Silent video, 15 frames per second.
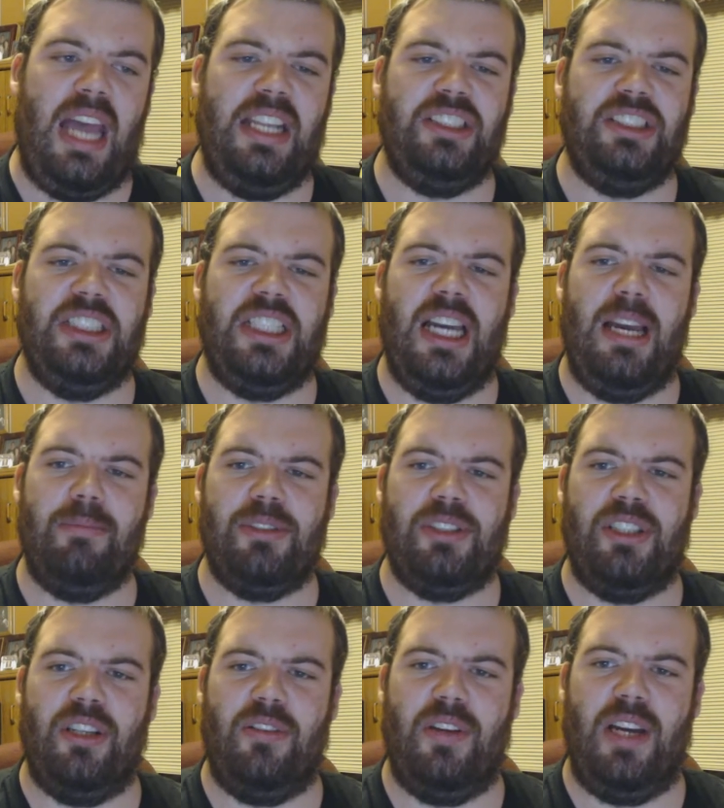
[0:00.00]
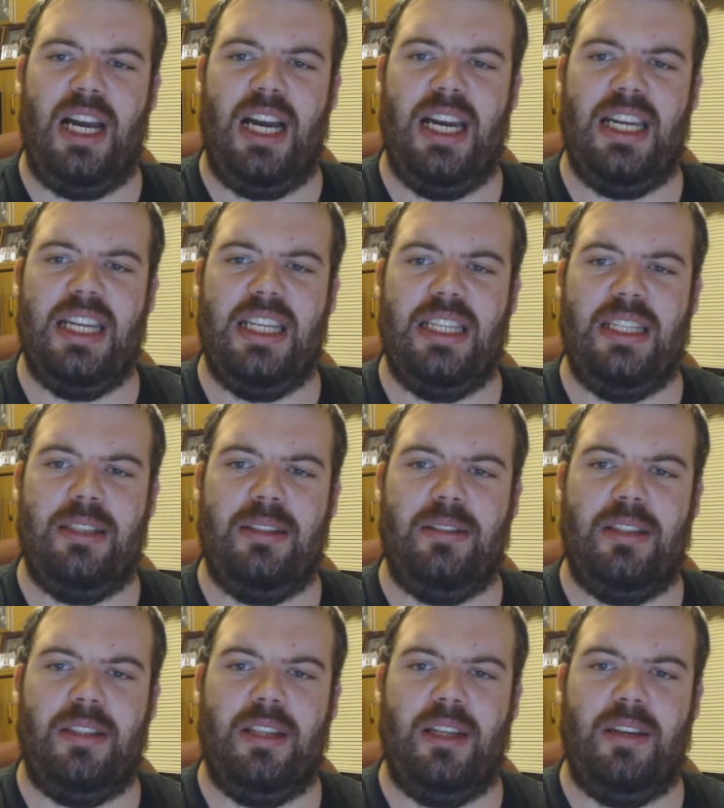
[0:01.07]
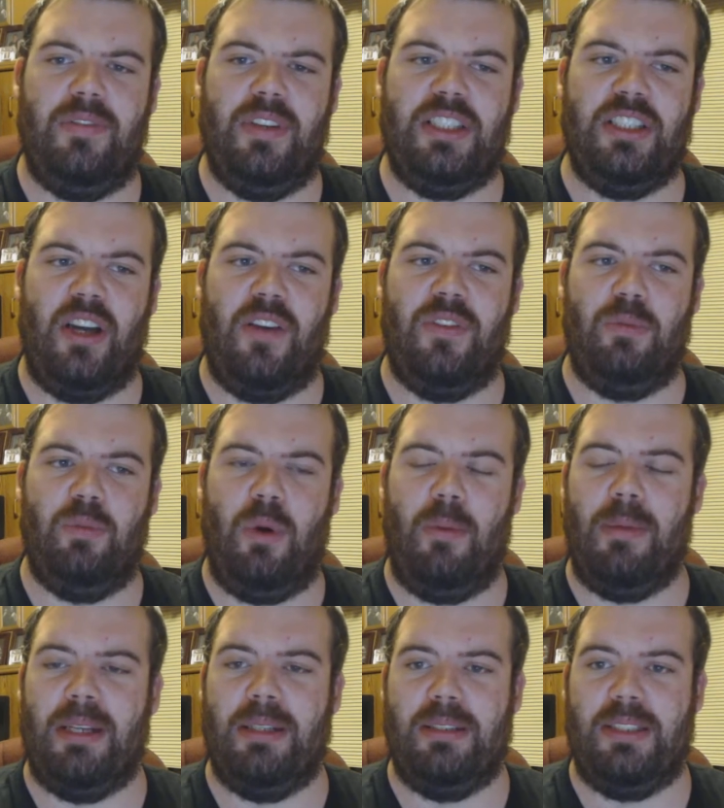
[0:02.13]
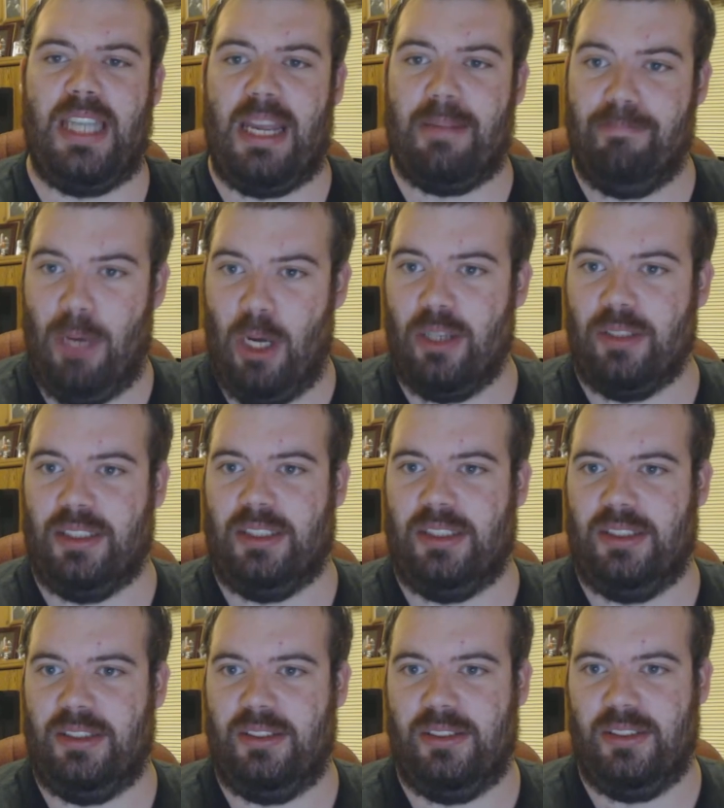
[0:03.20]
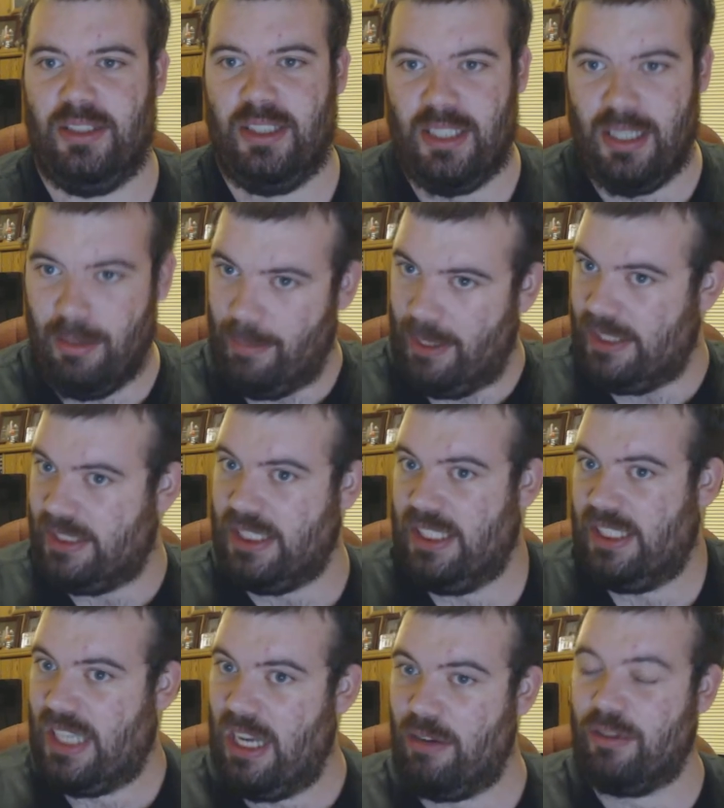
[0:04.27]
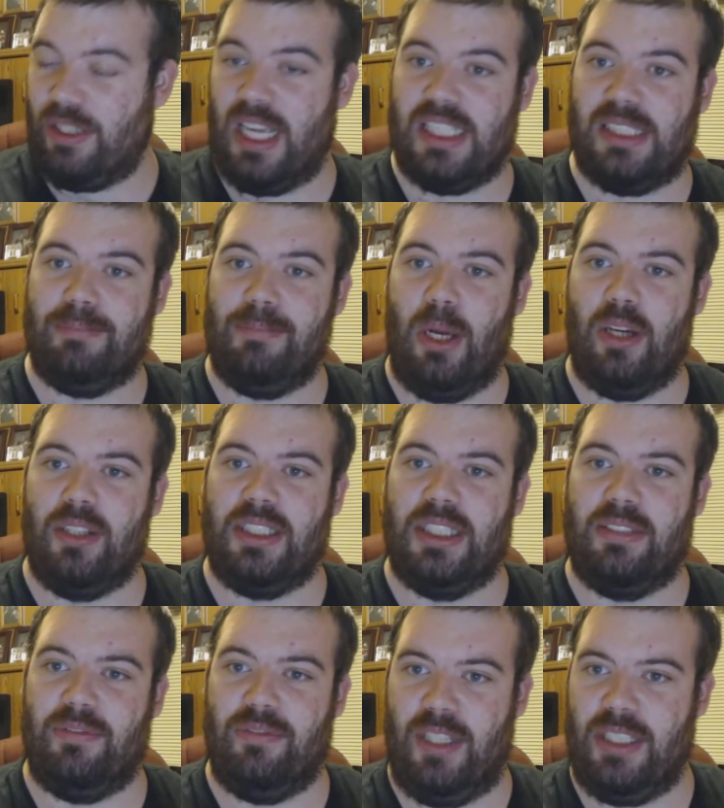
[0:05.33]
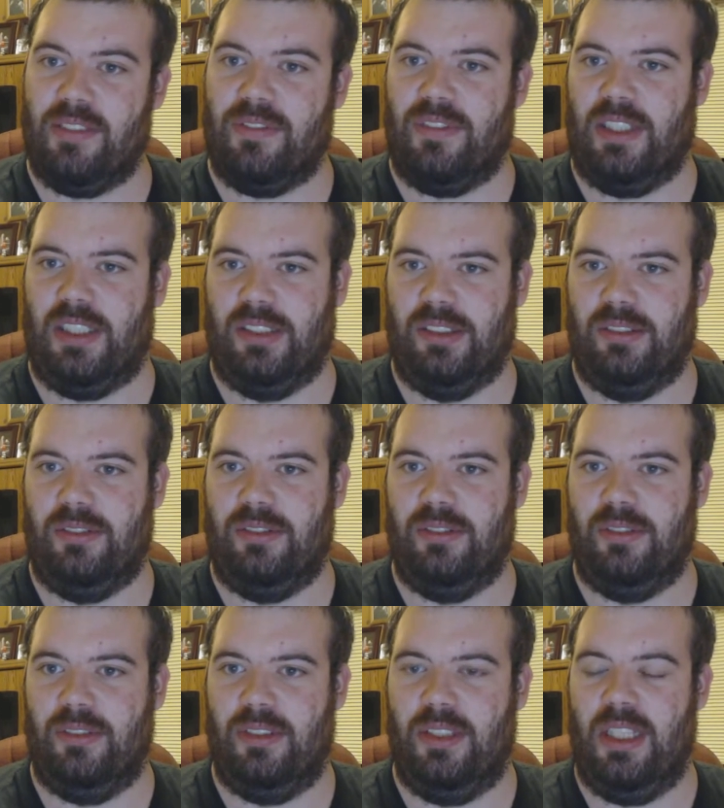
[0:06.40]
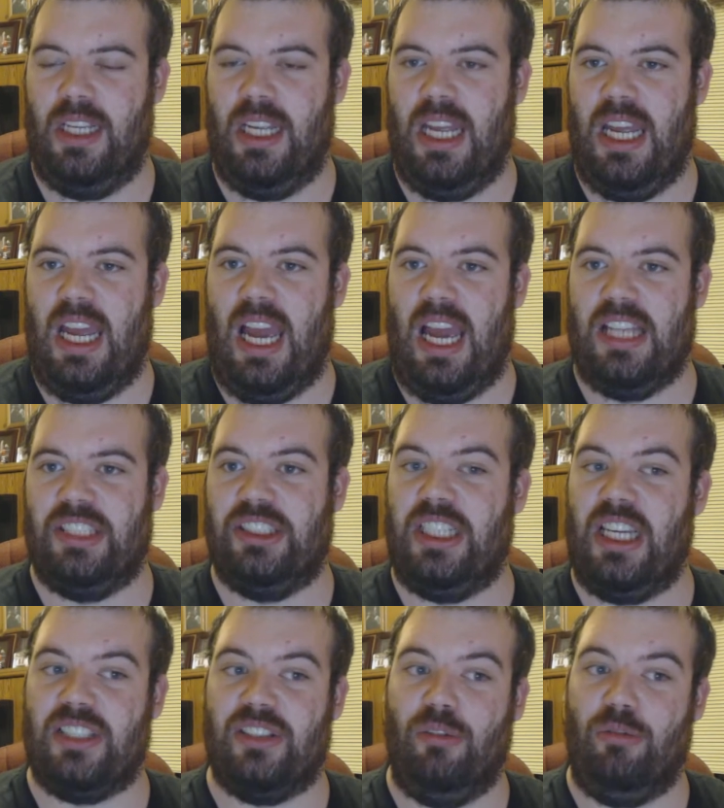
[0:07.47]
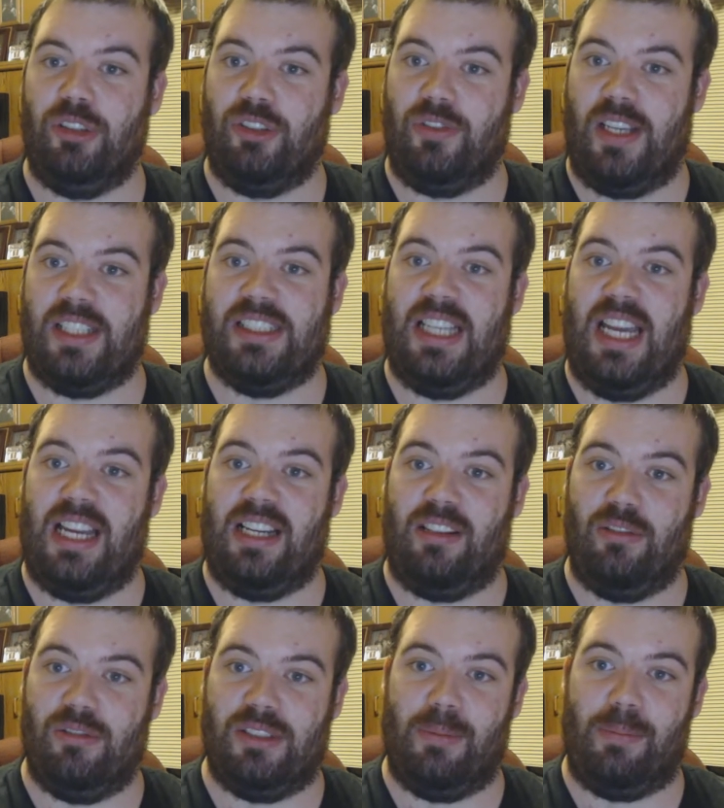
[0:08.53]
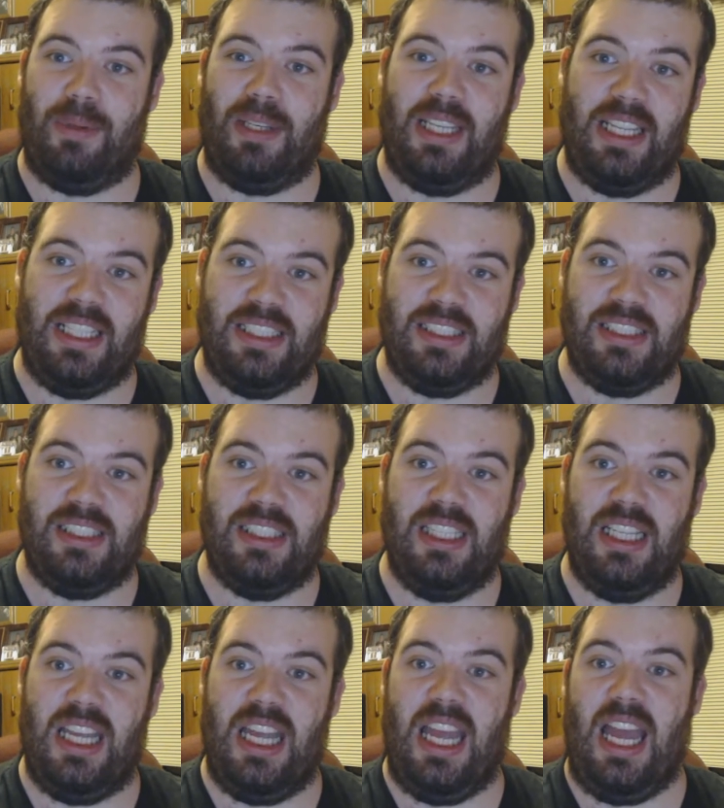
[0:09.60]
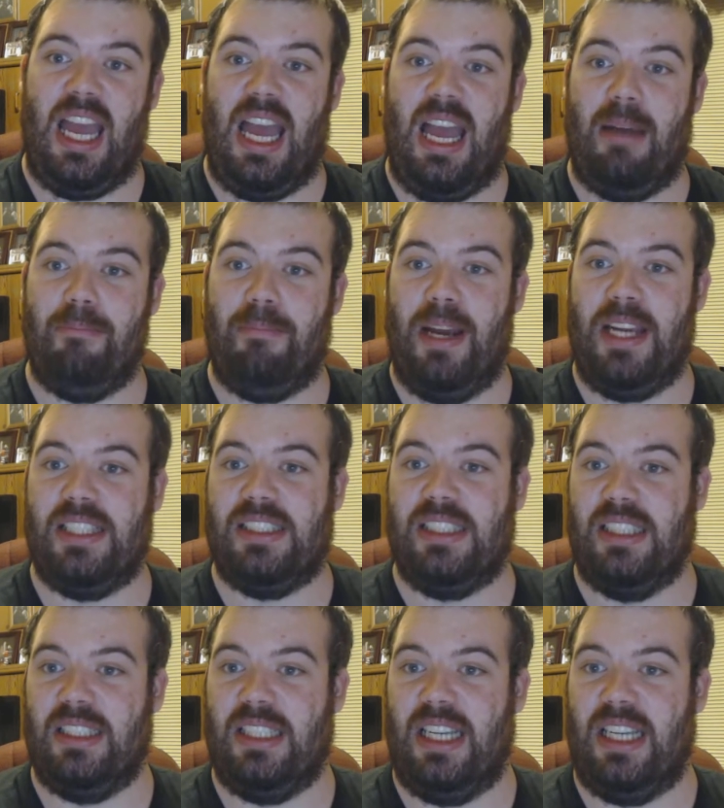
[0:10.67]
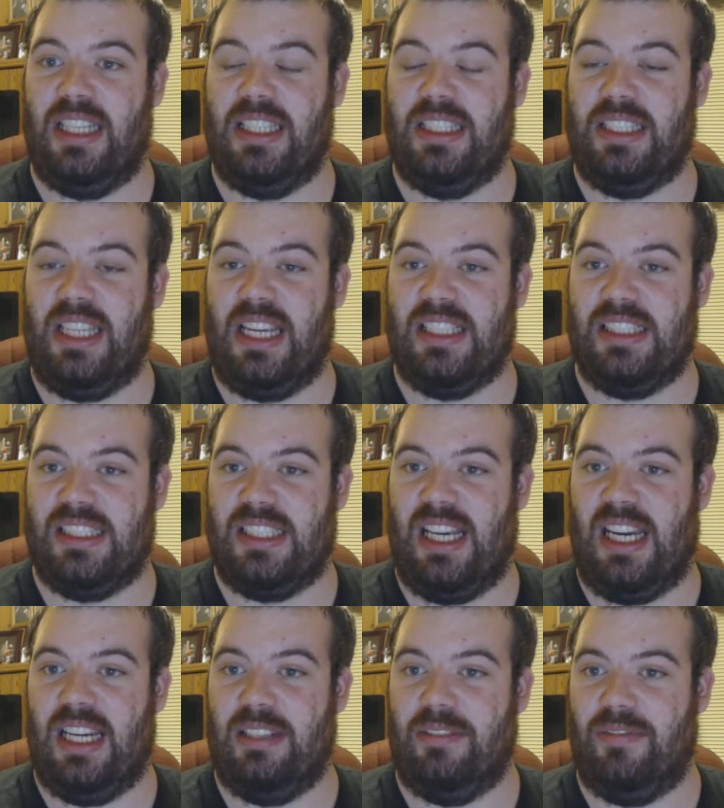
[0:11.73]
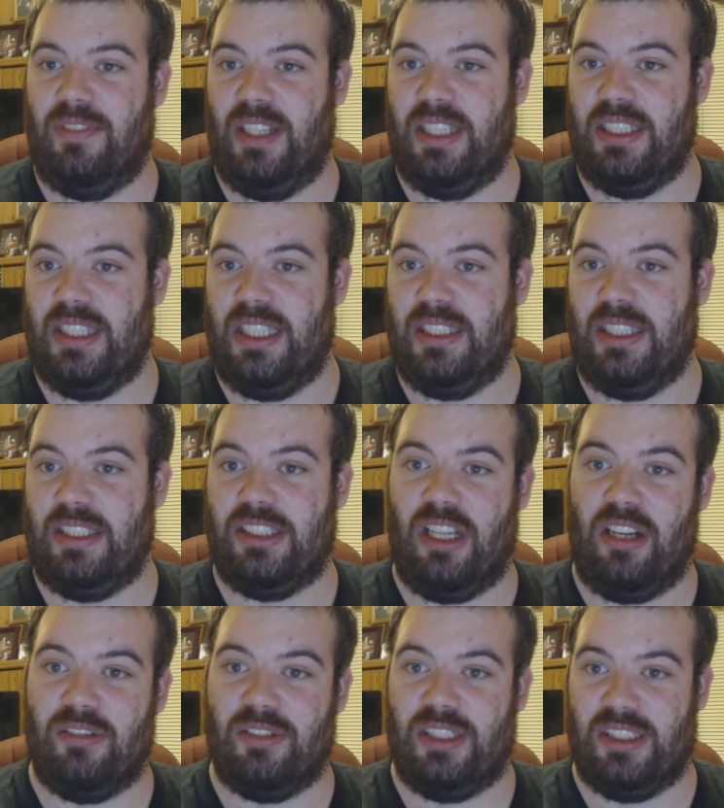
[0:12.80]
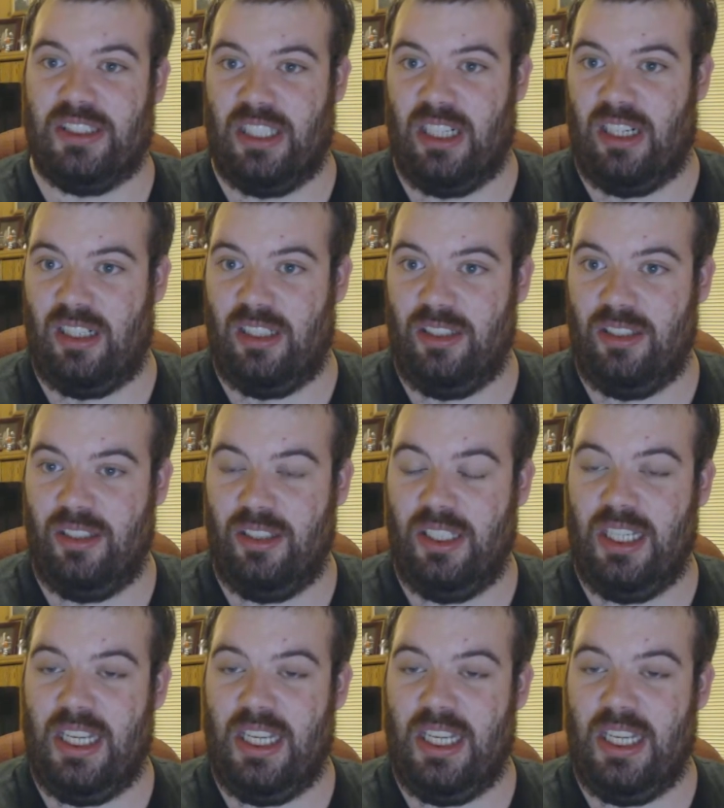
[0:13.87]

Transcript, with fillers: And then she comes to a, a video of a woman getting murdered. Basically, a girl gets murdered in front of her and she gets all stressed out, calls the police, and basically they say that the chances are